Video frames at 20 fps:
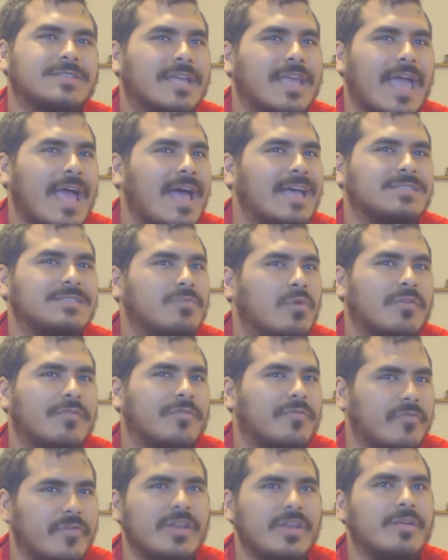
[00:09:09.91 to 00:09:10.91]
like it has more
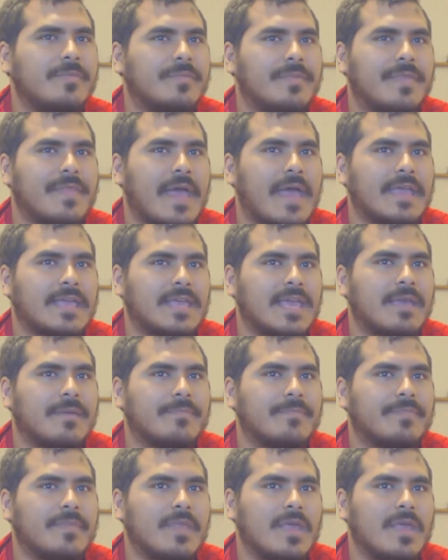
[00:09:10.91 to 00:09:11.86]
freedom than that game.